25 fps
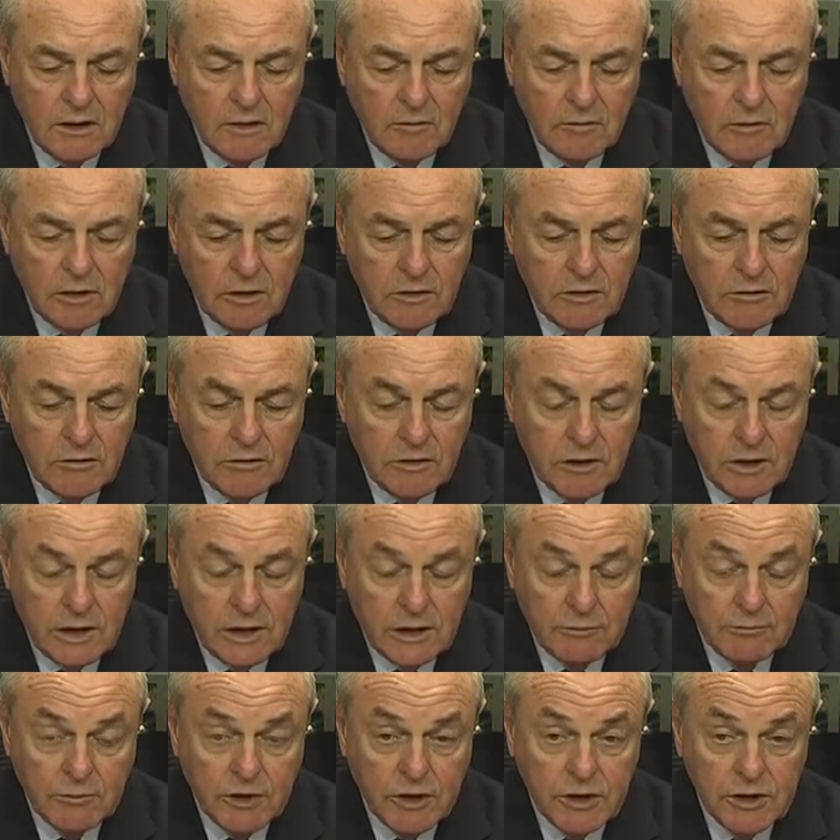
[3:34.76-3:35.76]
where you and
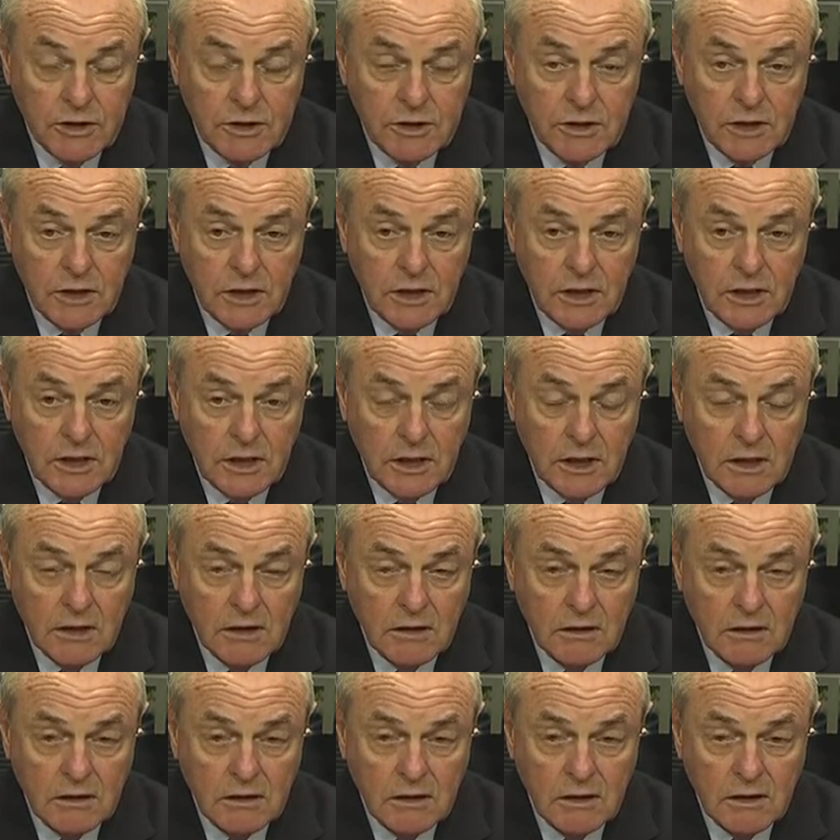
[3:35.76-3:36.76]
I personally
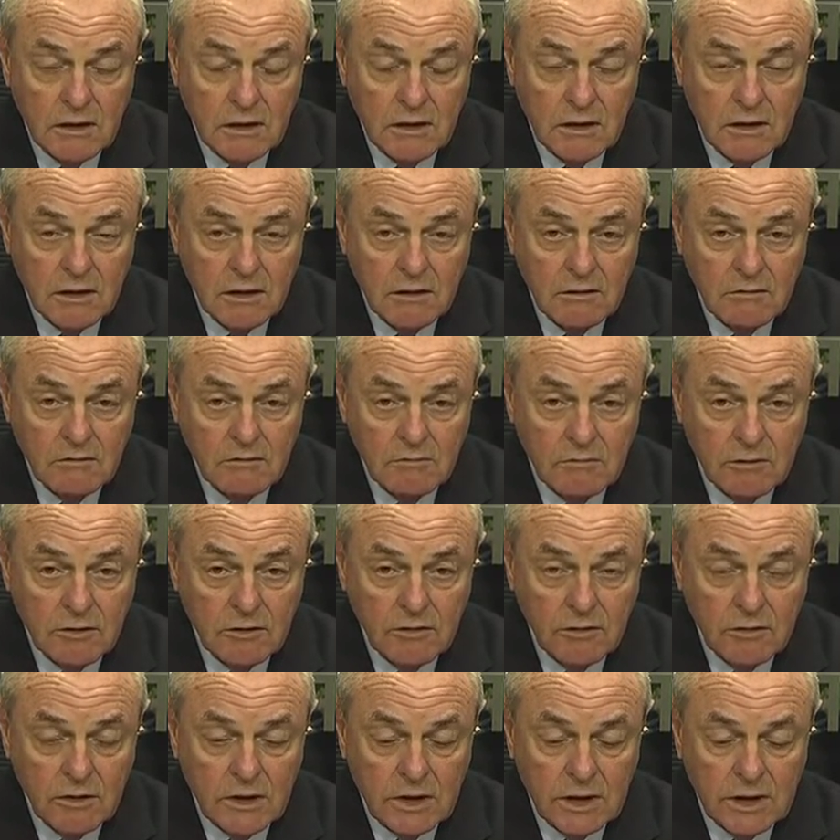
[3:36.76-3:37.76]
and uh,
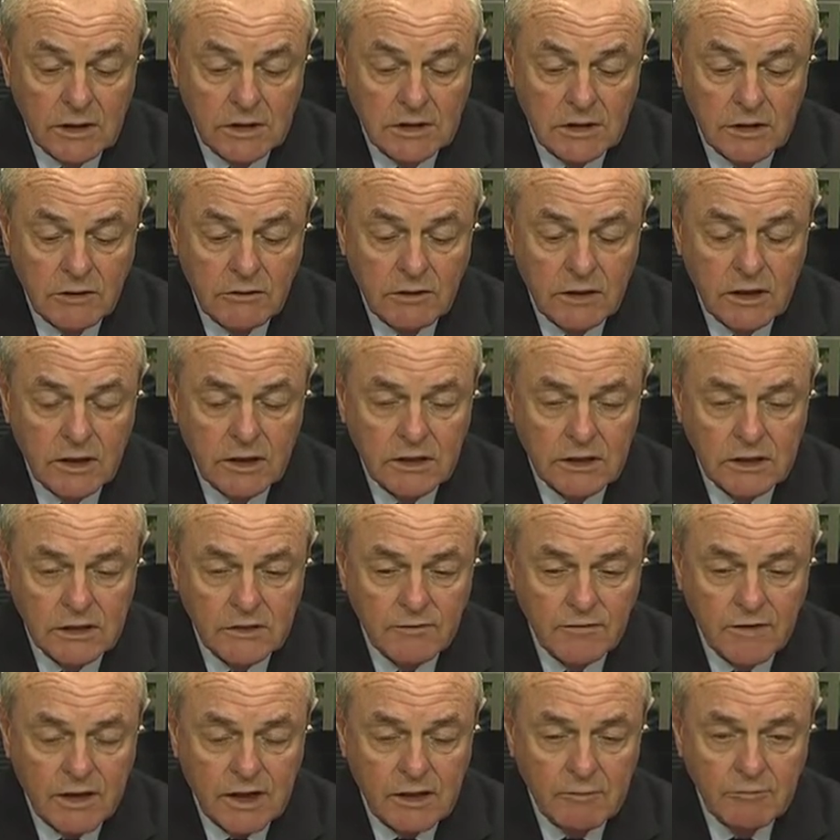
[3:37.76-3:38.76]
you and I as directors
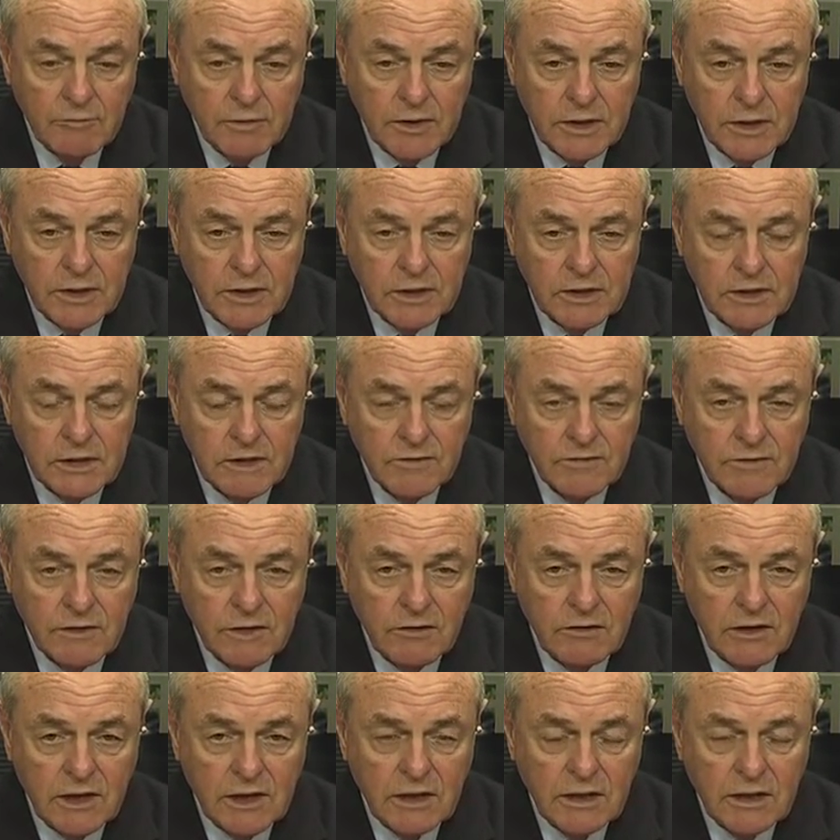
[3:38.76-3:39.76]
of companies have
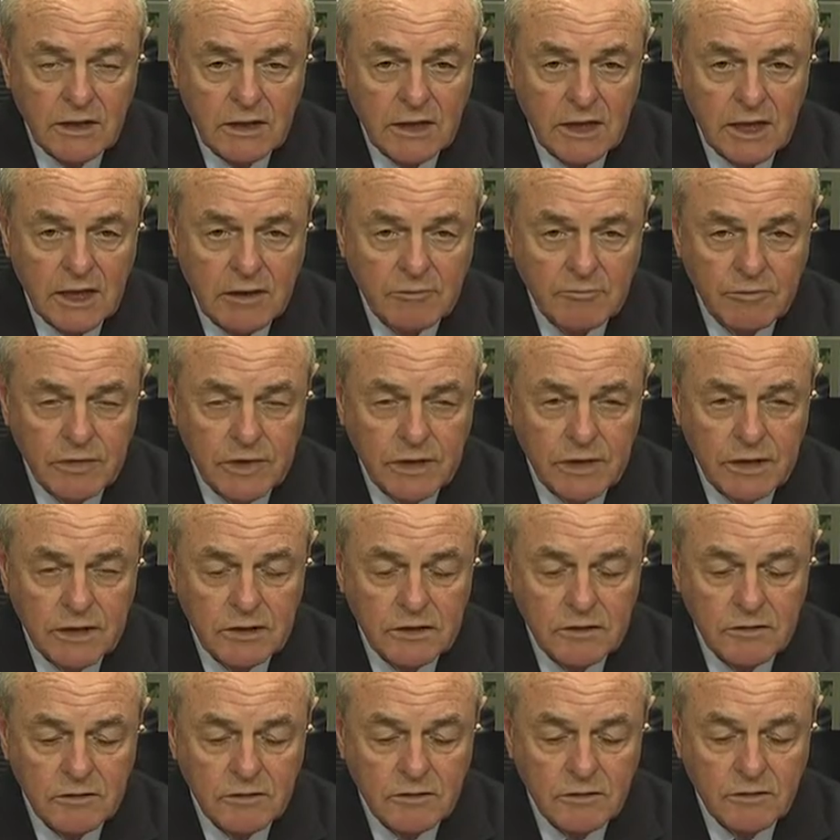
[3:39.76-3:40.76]
directed
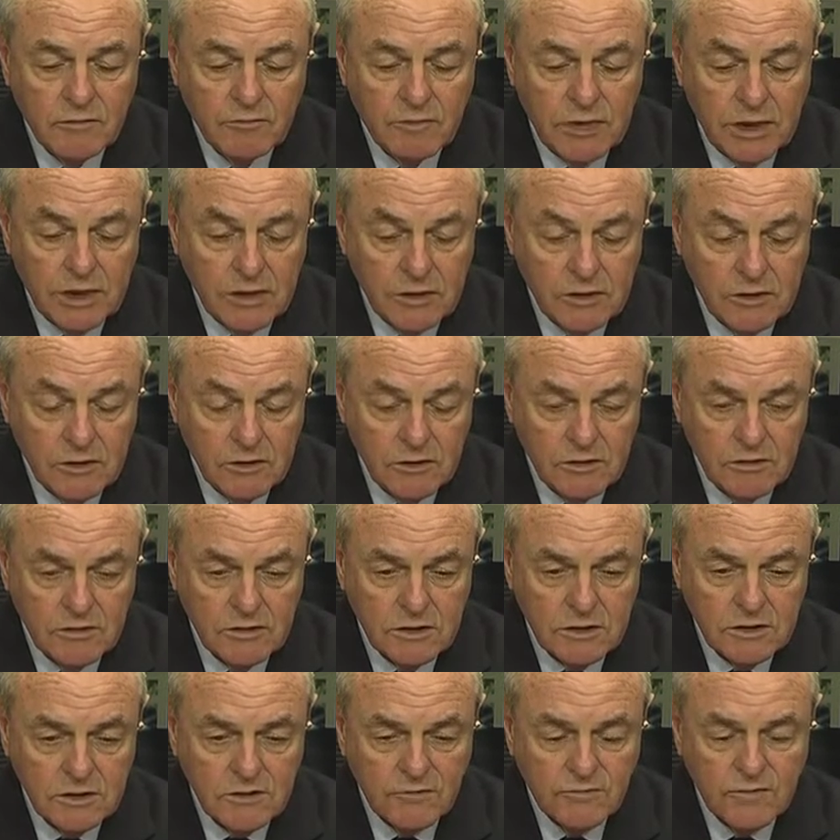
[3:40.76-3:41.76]
companies who are the biggest
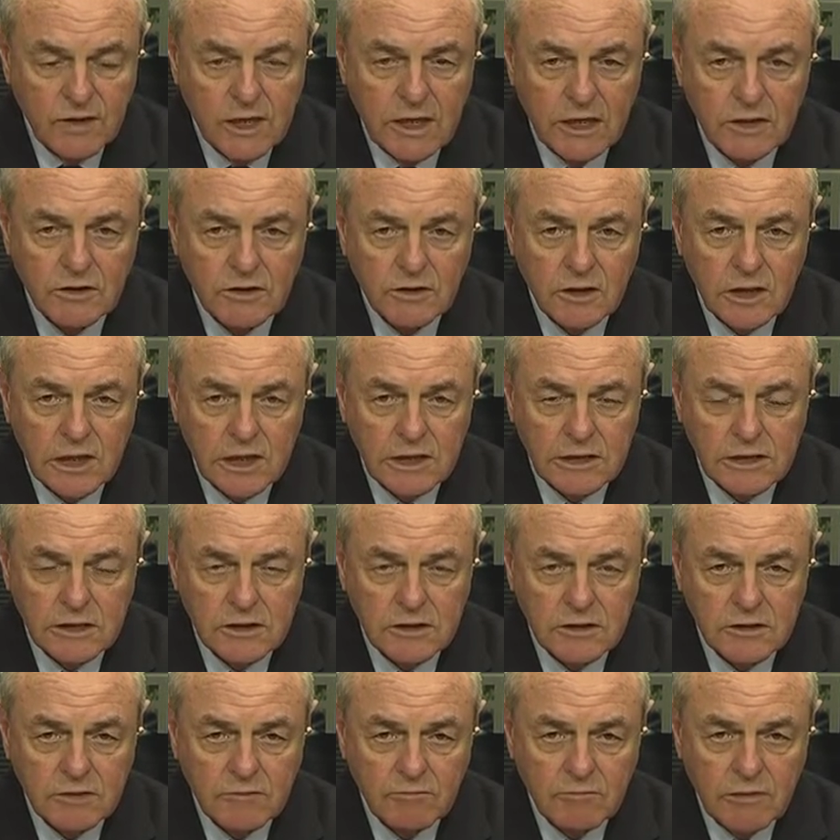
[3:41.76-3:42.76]
users of natural
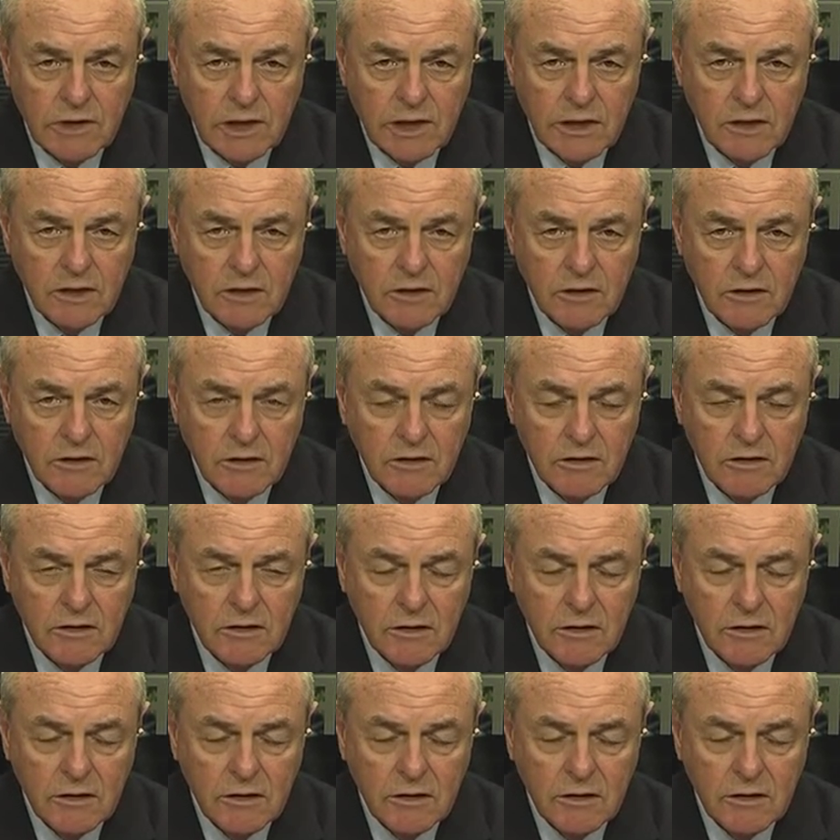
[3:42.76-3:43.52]
assets on planet Earth